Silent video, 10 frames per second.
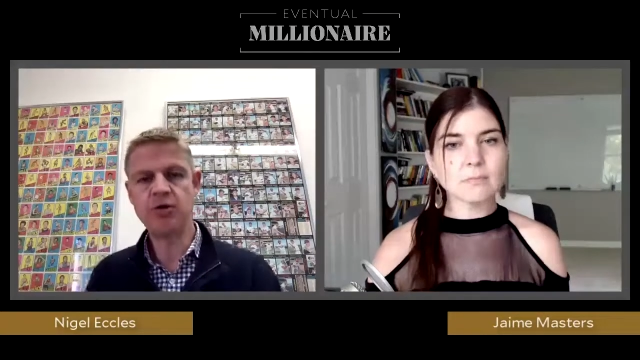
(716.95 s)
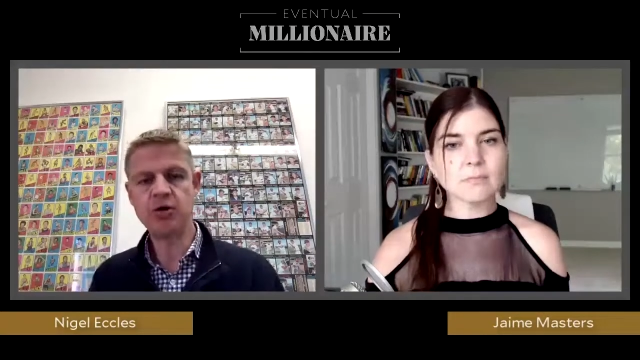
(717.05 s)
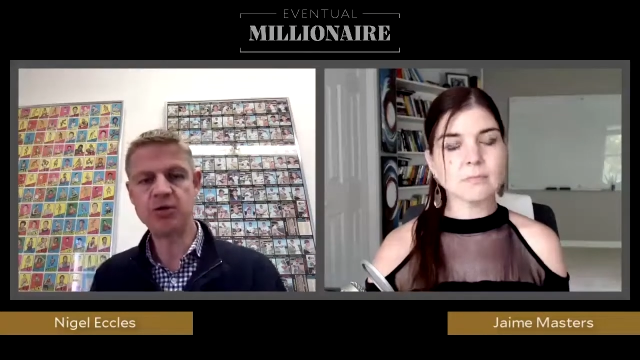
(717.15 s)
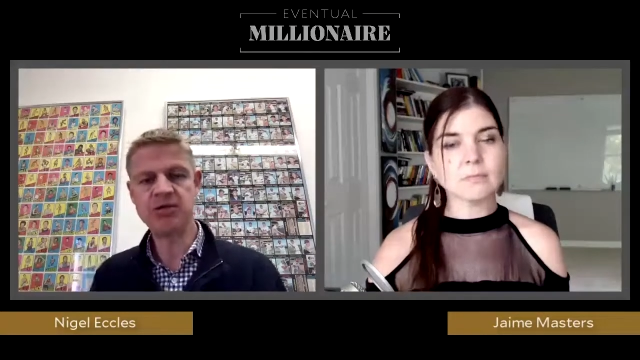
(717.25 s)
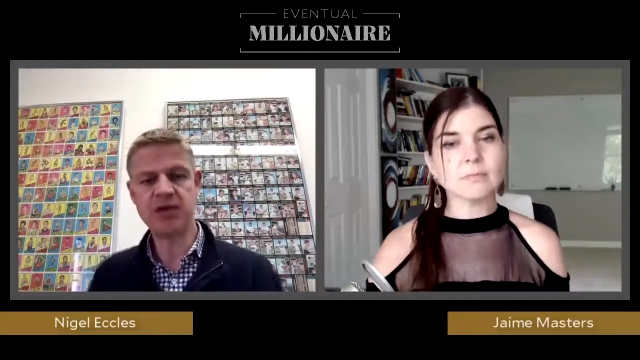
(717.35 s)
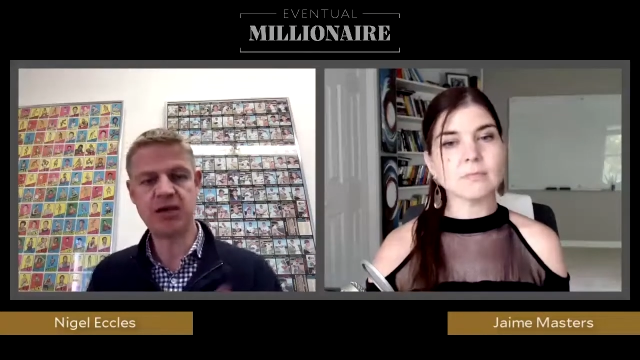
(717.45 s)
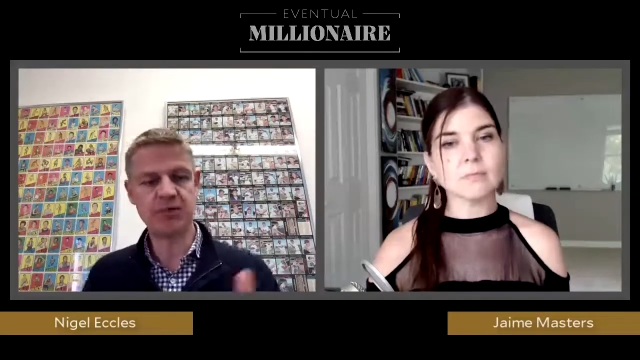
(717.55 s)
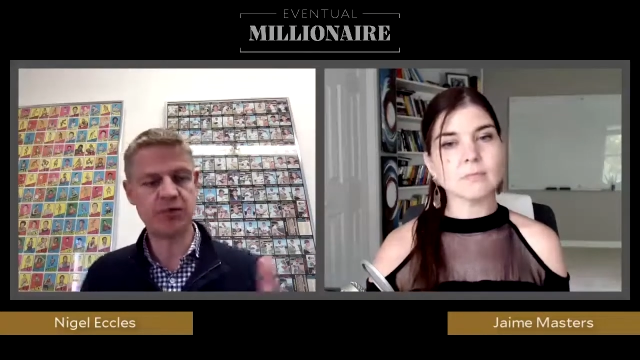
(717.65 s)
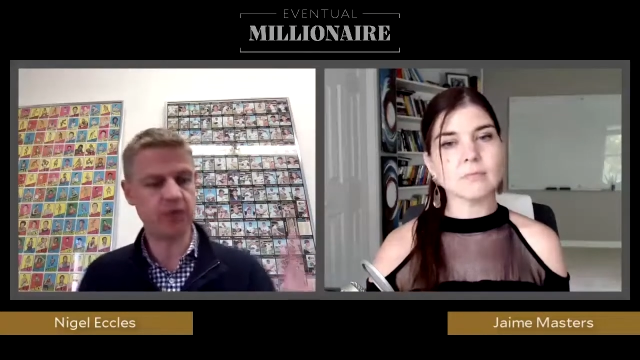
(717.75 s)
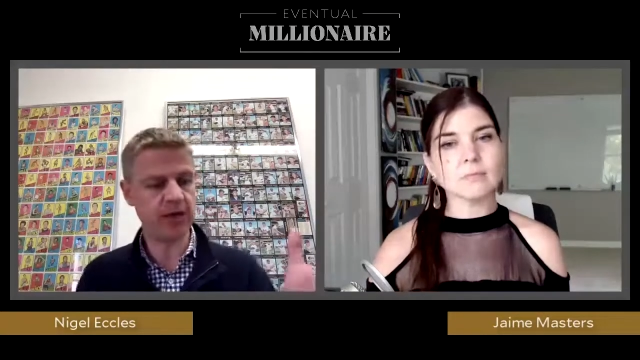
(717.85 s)
Speaker 1: but you could
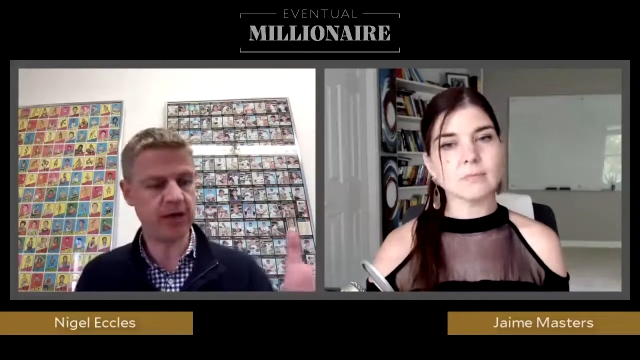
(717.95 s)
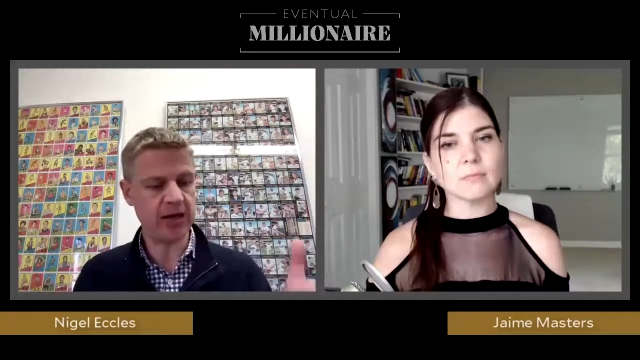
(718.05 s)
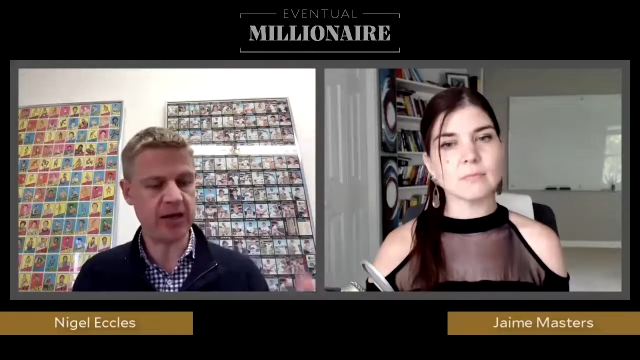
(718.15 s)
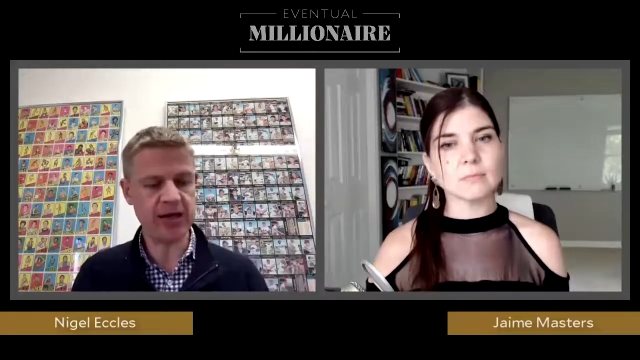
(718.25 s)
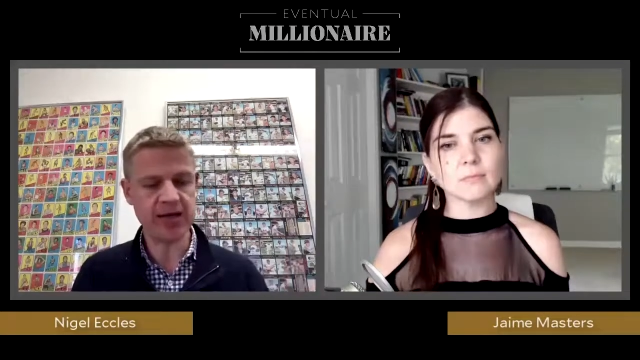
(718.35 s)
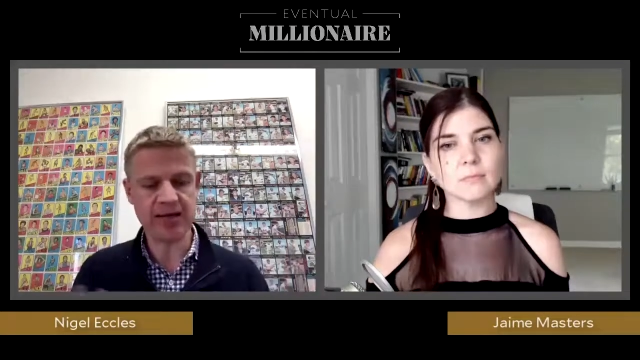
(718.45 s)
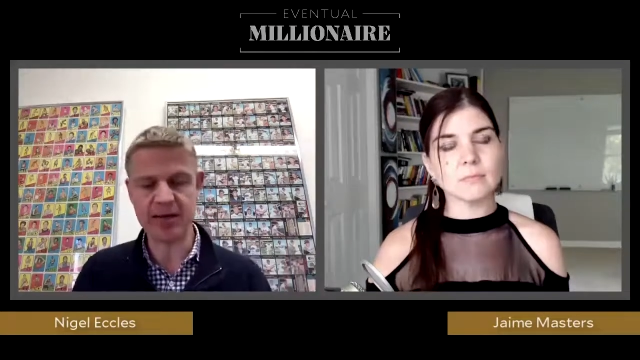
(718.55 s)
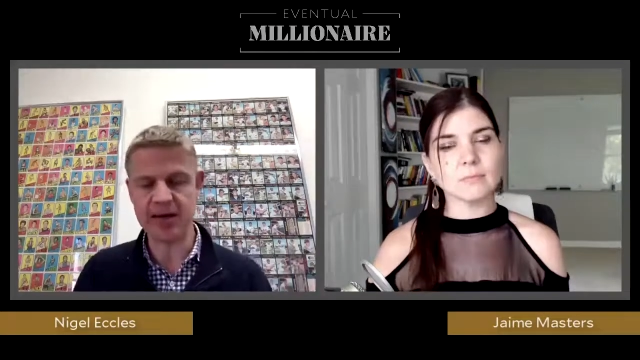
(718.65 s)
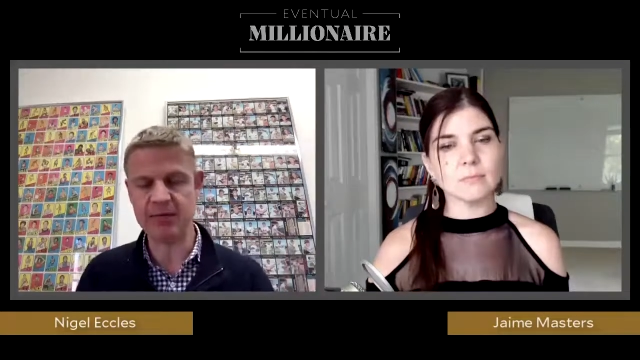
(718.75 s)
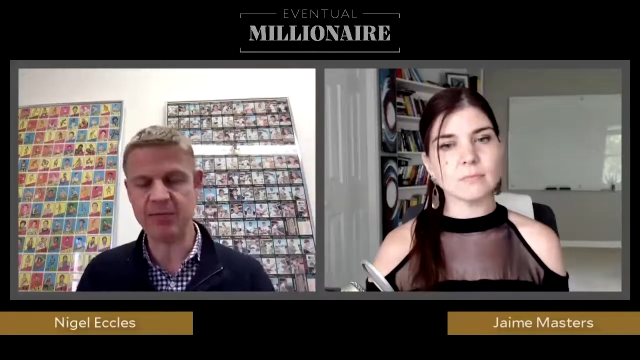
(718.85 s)
say between 8
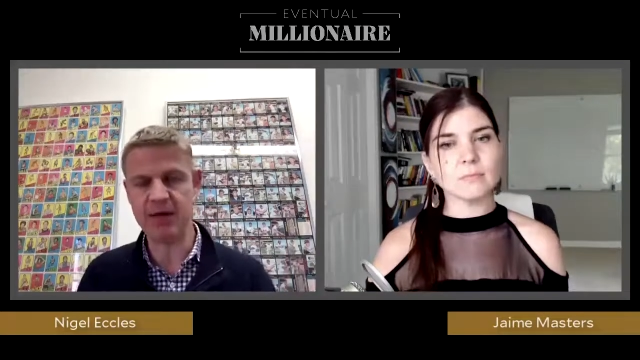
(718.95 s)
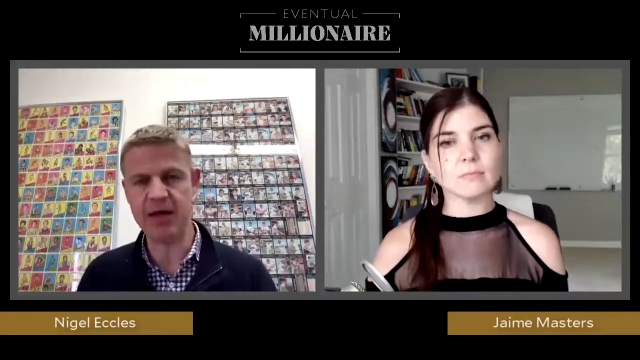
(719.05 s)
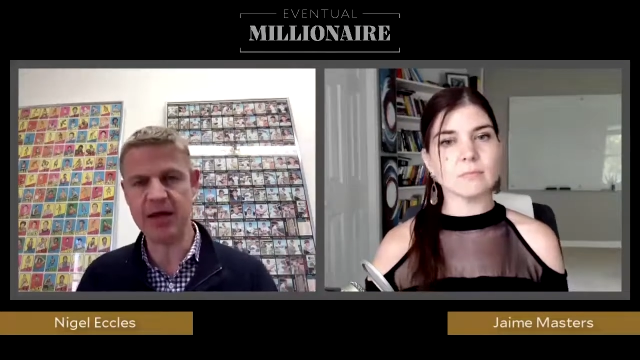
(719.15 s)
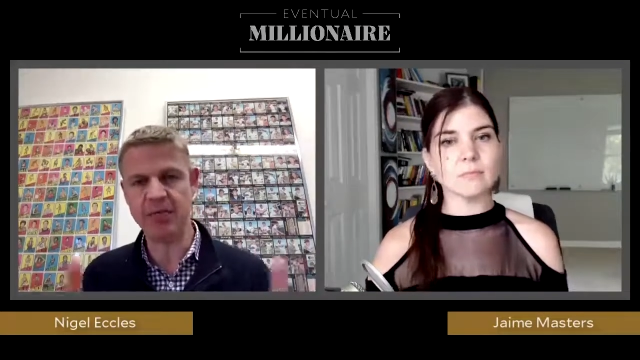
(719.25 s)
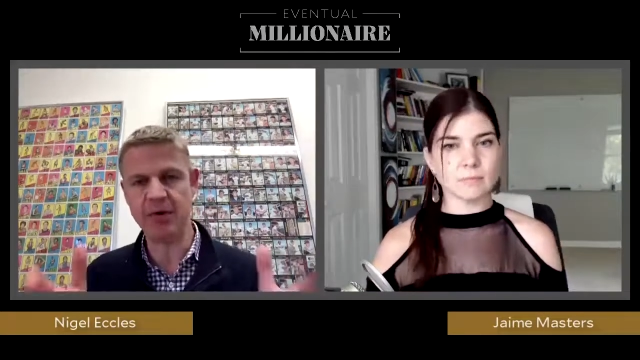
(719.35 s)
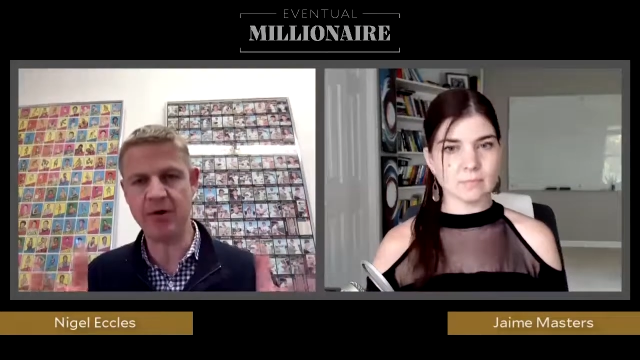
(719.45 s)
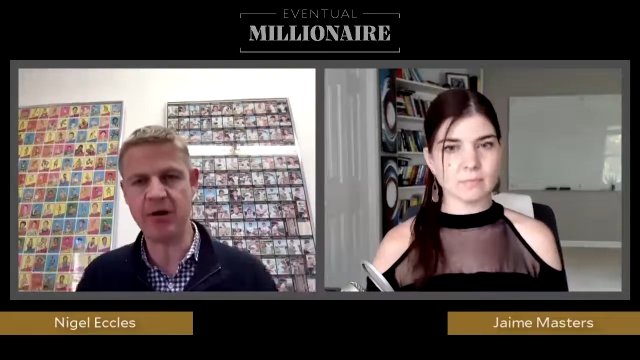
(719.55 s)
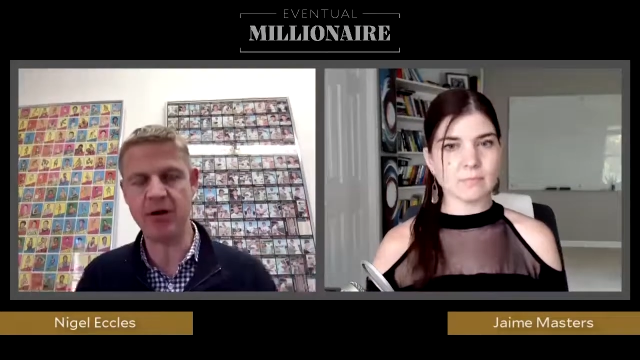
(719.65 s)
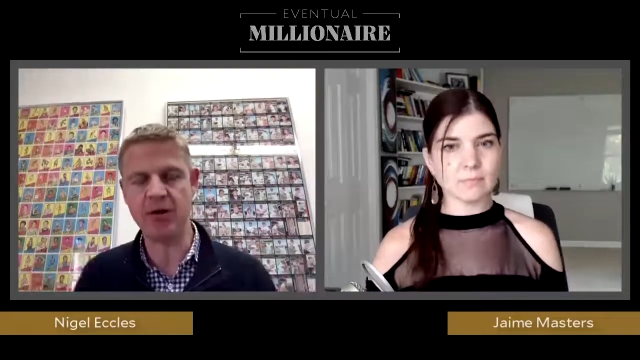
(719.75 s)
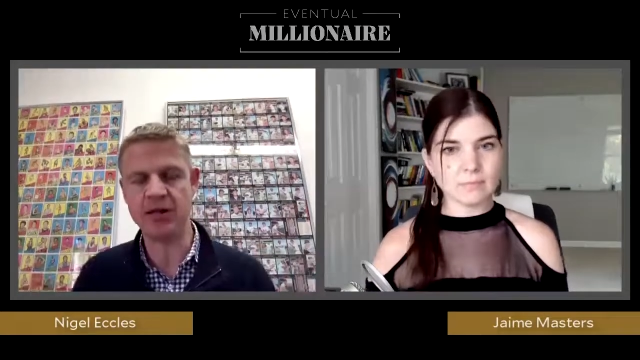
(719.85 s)
and 9
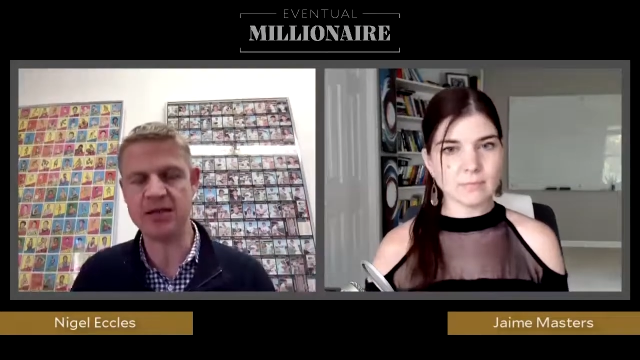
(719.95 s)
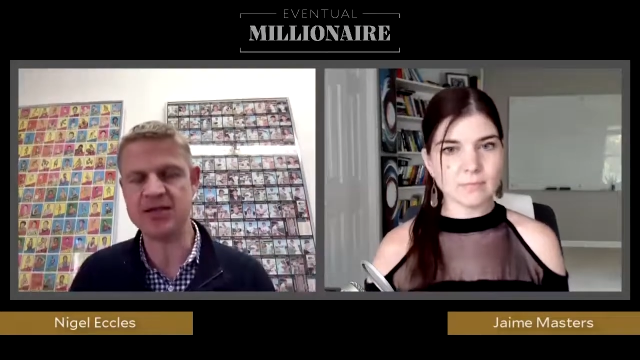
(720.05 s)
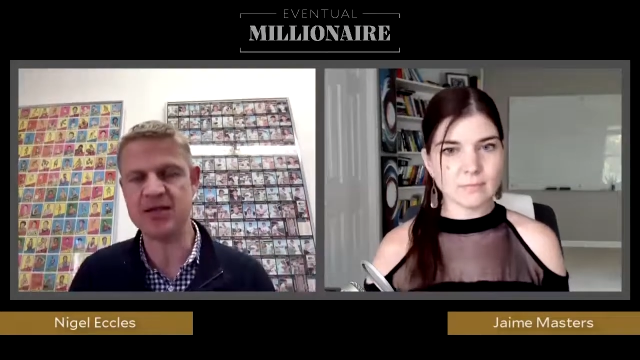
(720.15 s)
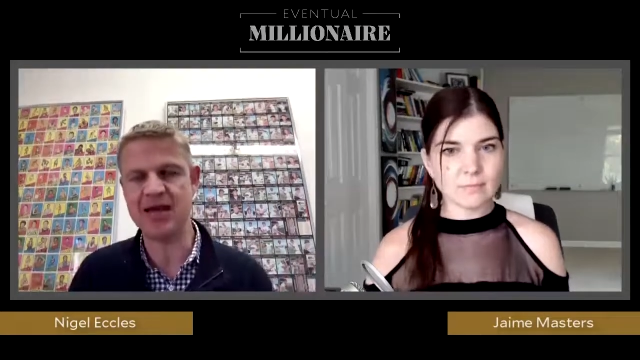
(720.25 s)
p.m. on this